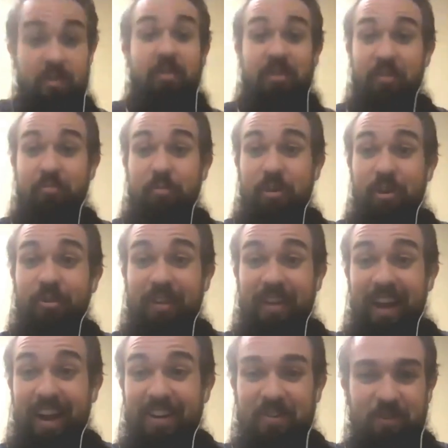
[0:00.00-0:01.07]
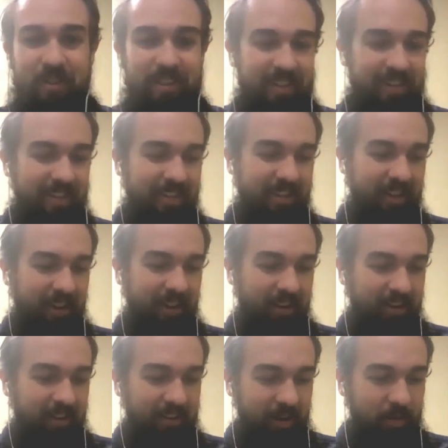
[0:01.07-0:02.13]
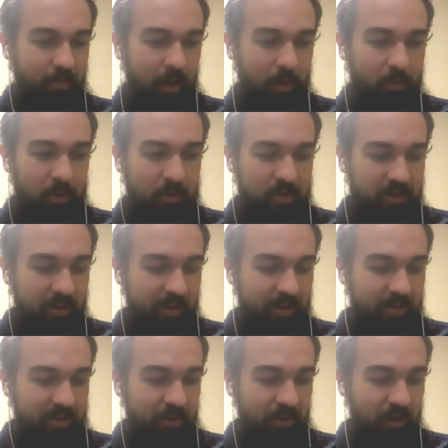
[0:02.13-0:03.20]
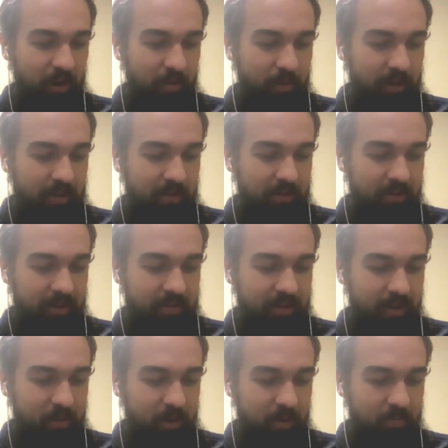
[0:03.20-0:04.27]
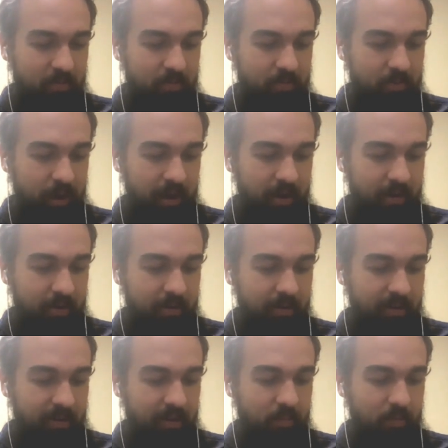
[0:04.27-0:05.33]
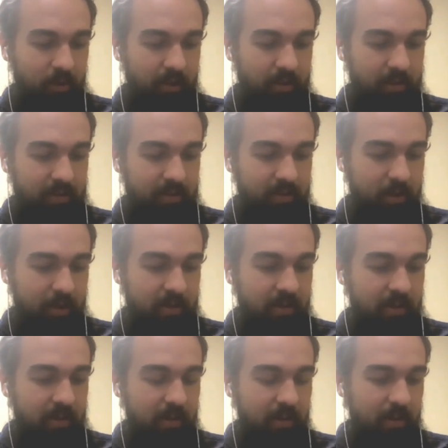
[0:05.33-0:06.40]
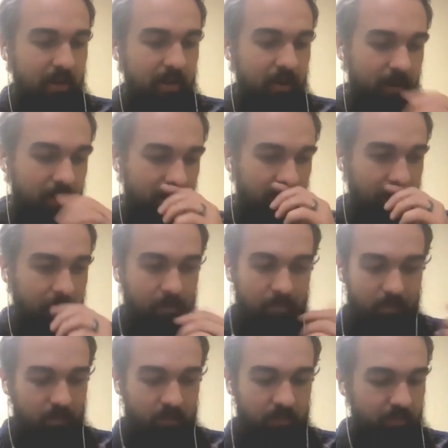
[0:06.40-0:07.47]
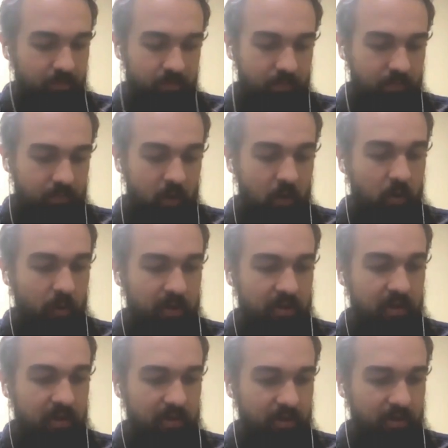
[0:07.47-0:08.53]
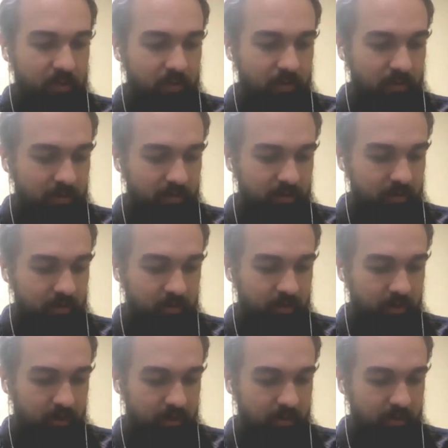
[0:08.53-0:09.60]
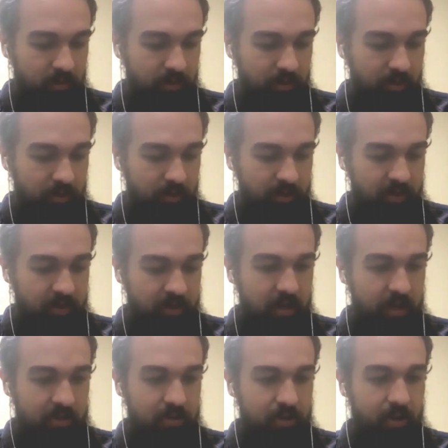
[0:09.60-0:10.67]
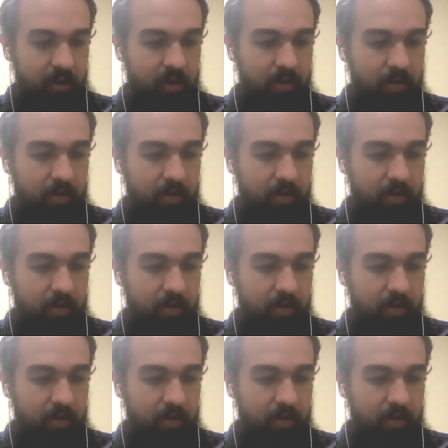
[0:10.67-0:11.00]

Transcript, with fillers: Jeff Bonaldi, actually, uh, I, I, posted it on Instagram, and he he sent me it back in a DM like, "This is amazing." Um, no coincidence. This was this was literally just yesterday.